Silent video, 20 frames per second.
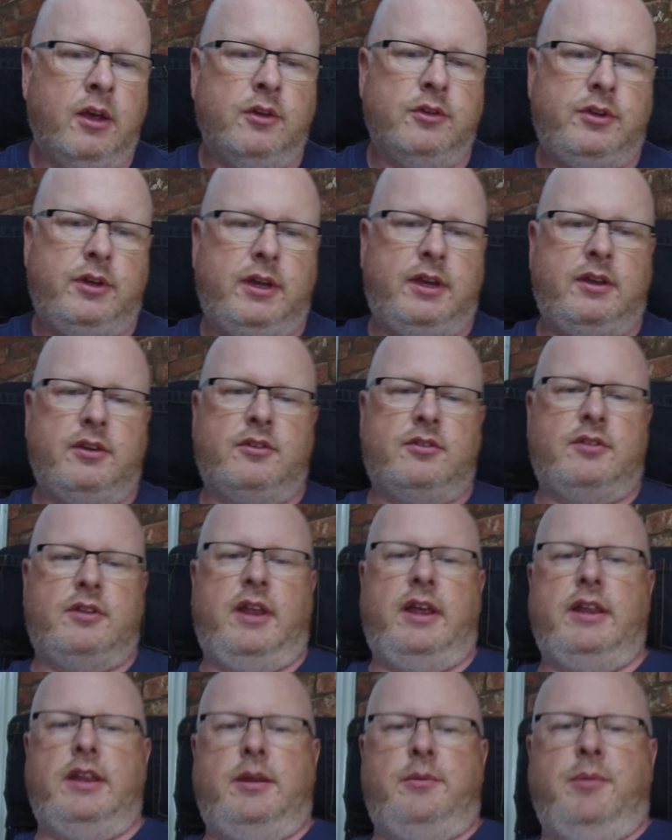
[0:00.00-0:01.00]
So you can
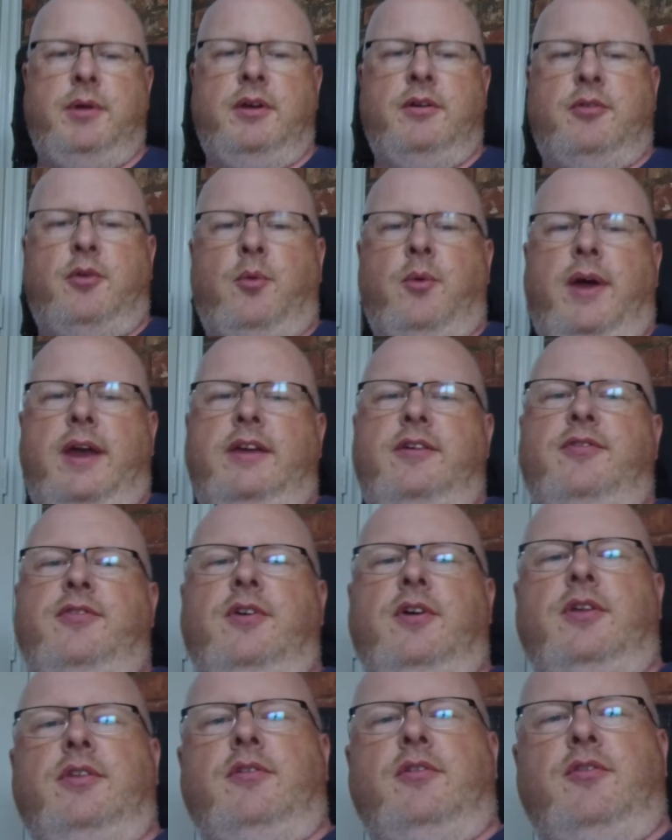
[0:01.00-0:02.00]
slightly move away,
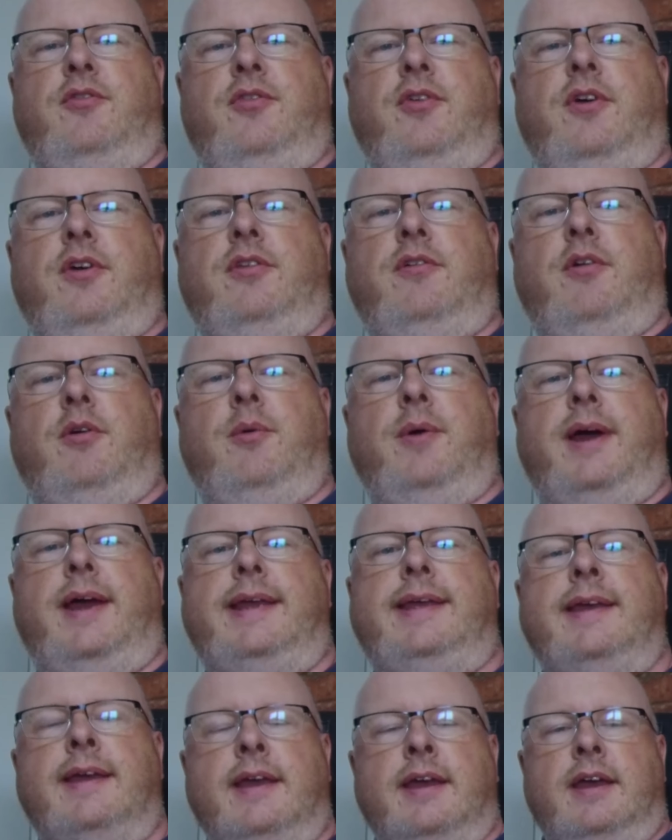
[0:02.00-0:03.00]
further and further
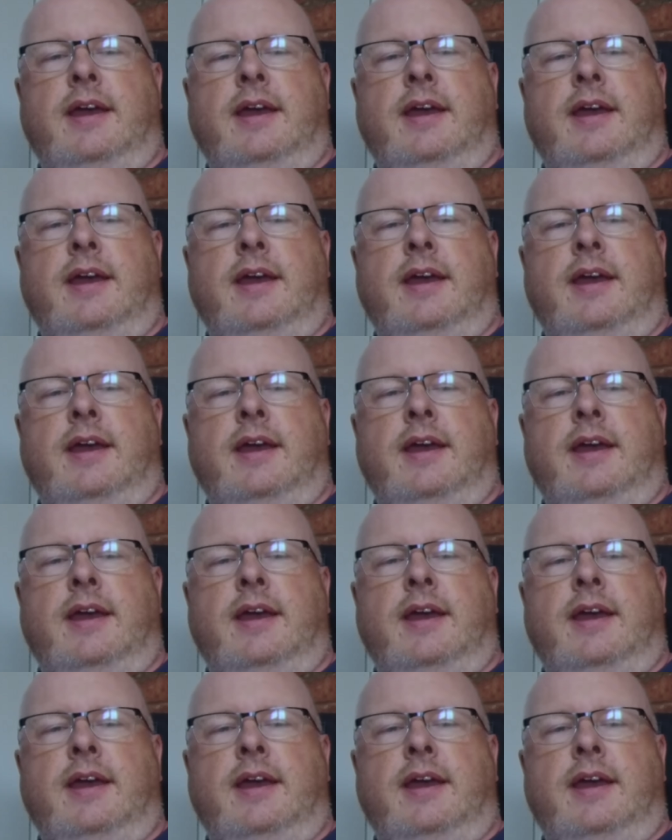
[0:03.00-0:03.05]
away,